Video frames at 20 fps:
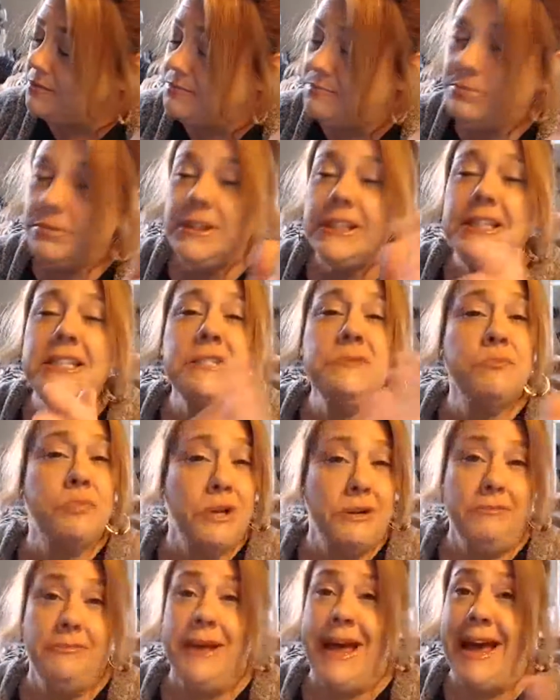please
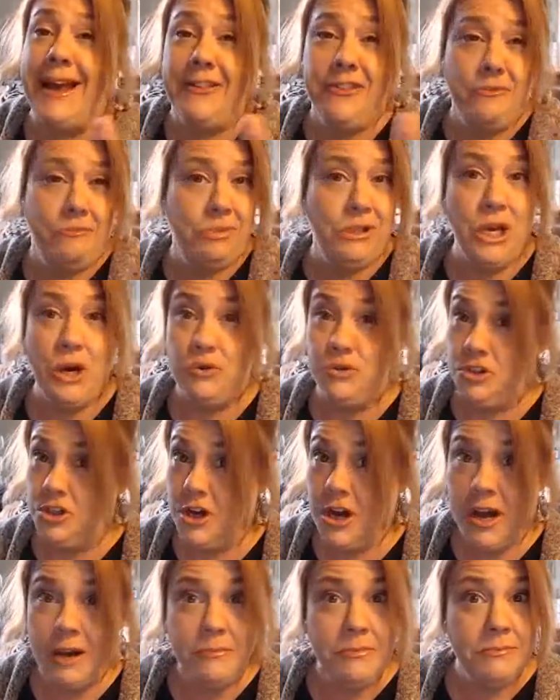bring back the
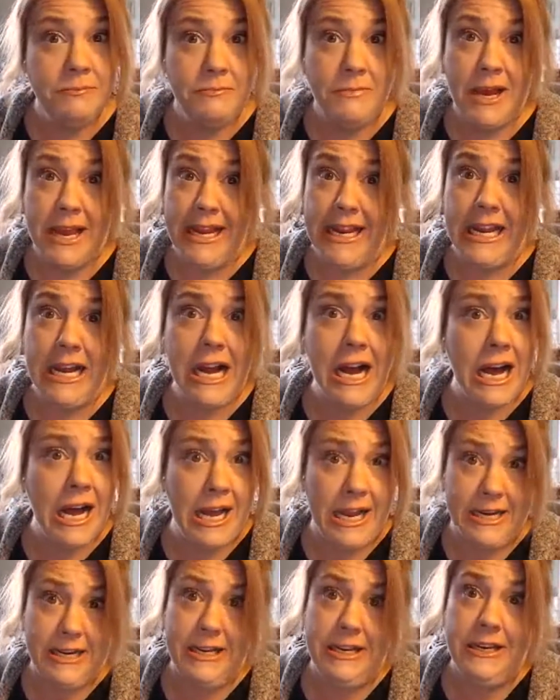blowjob. My
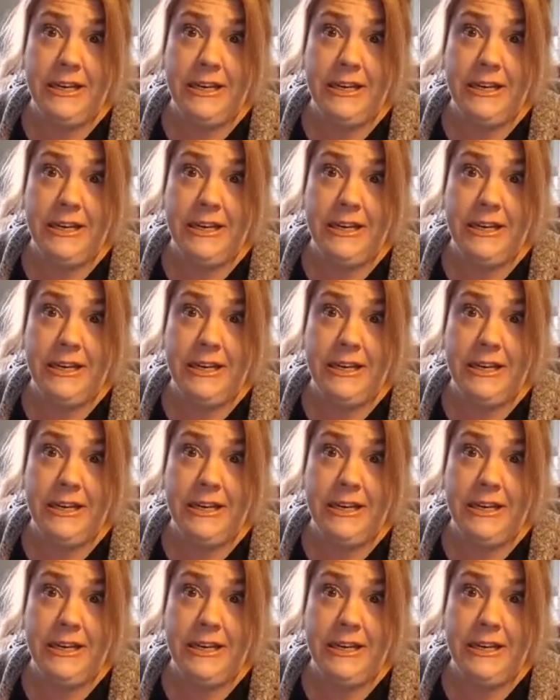God.